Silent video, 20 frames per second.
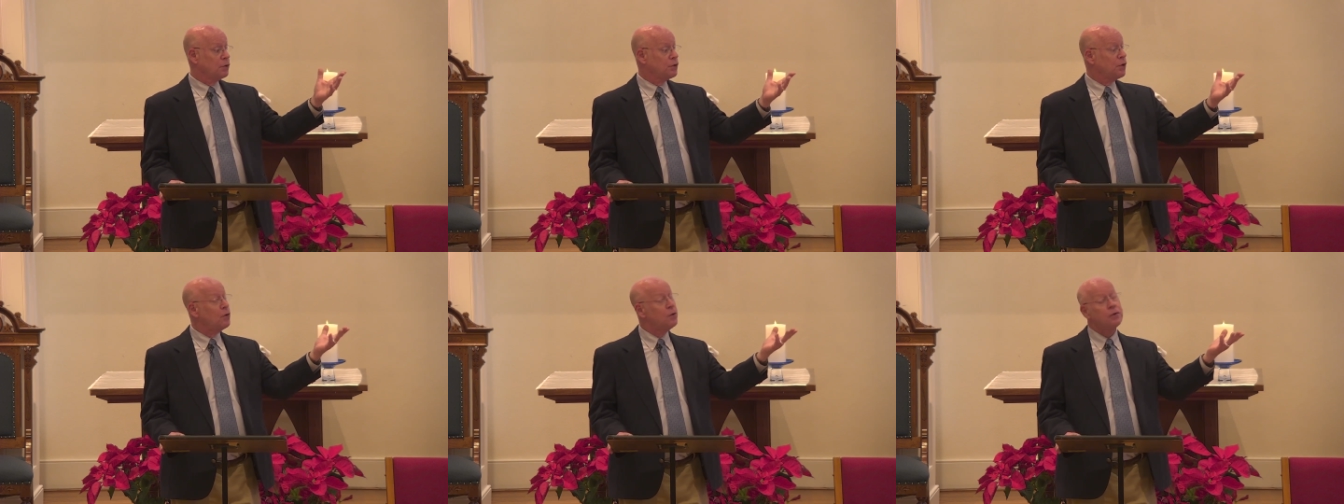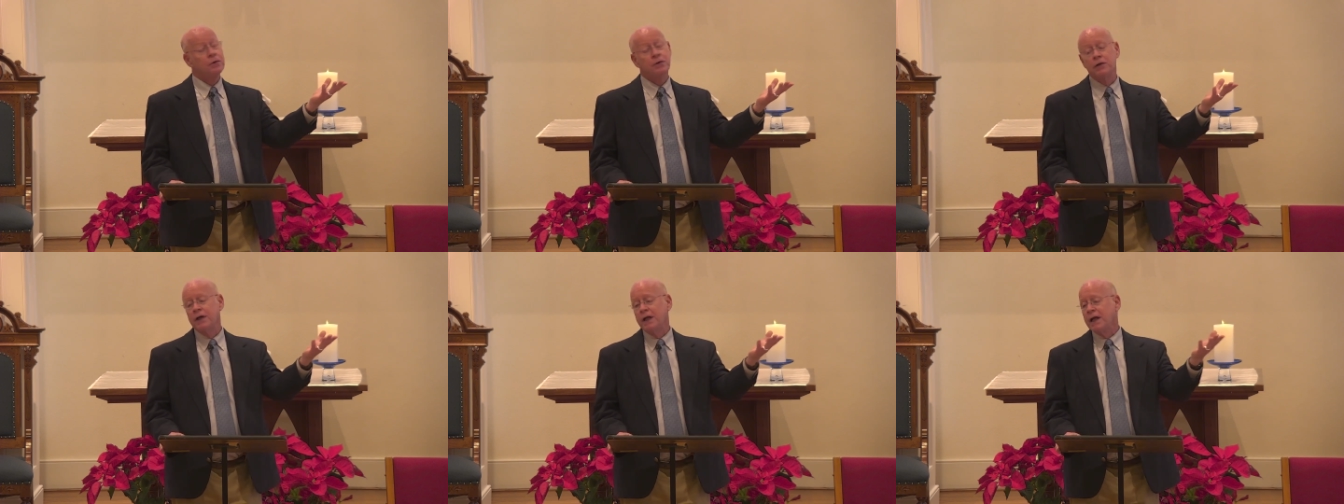
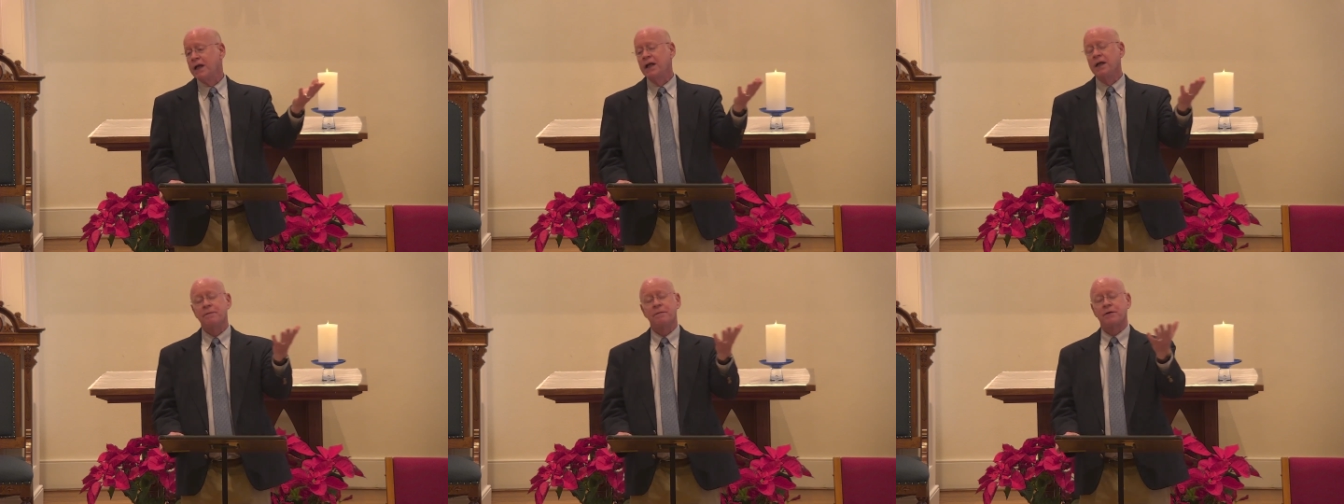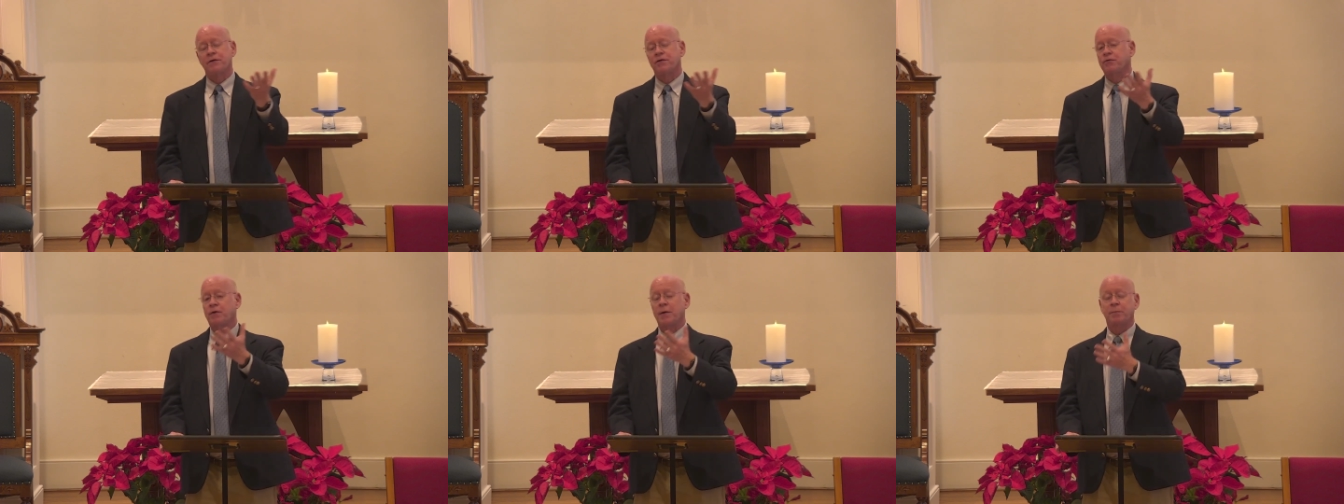Turn to any of
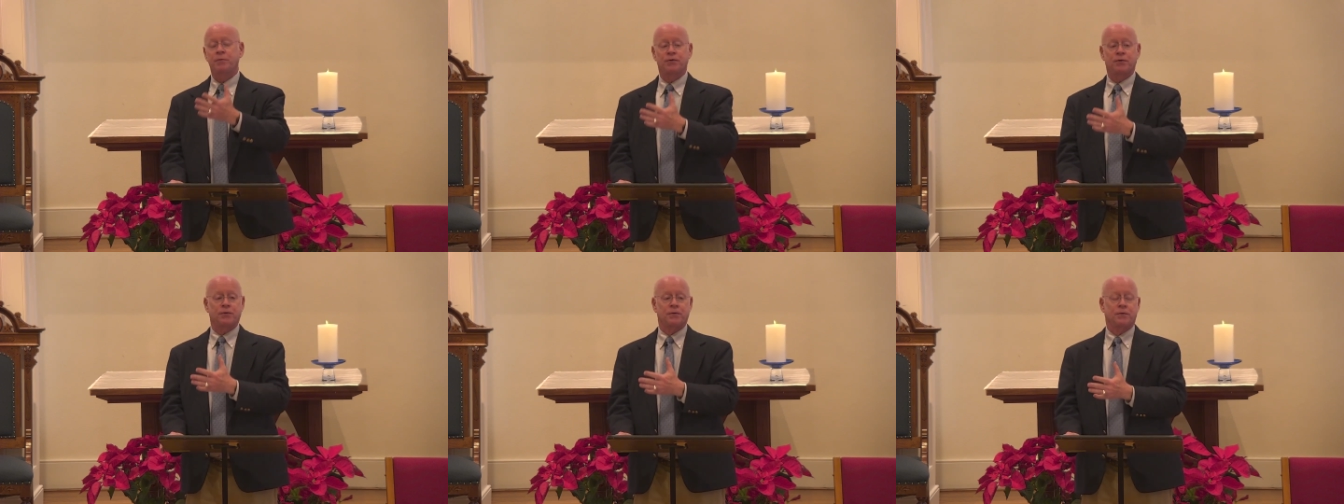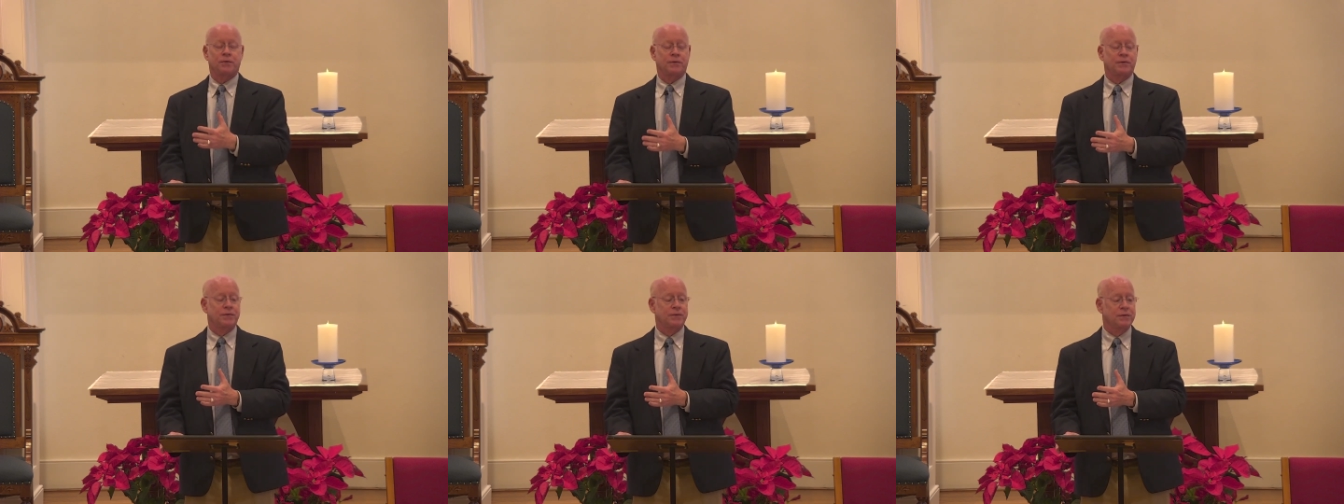the
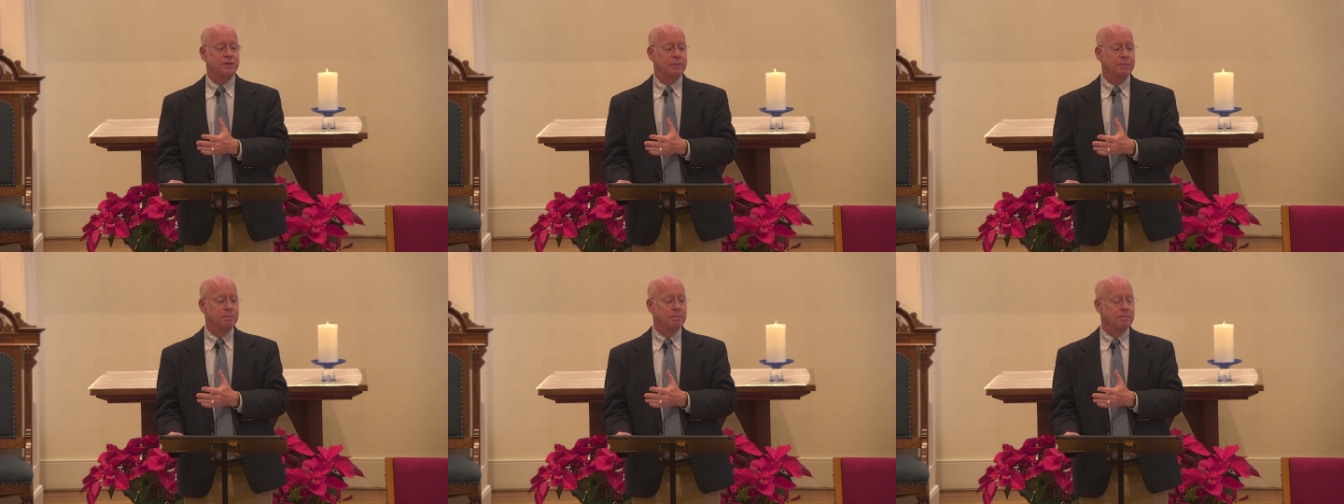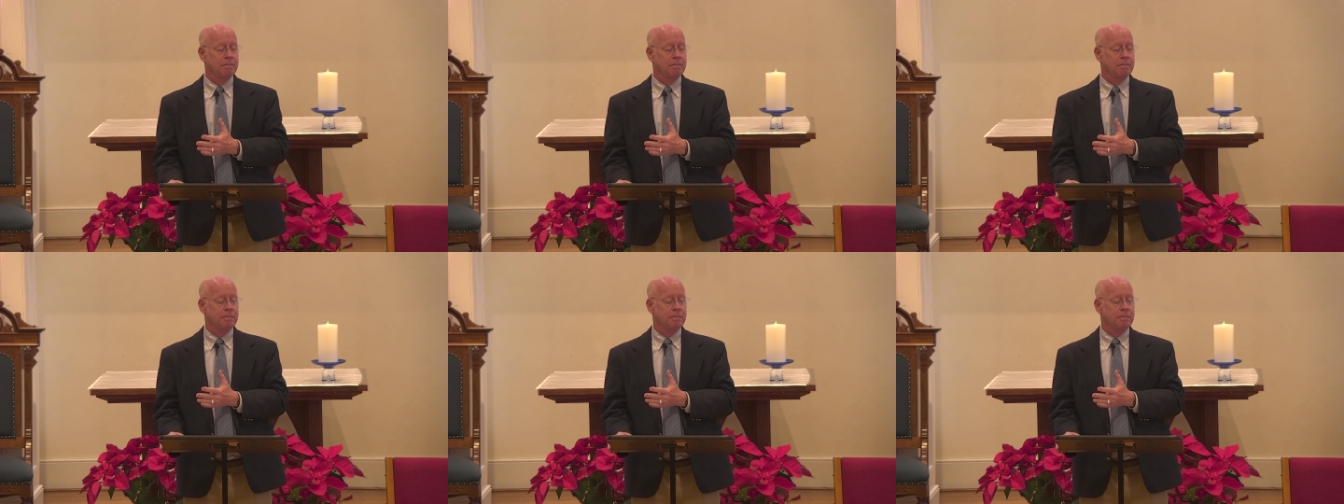scriptures,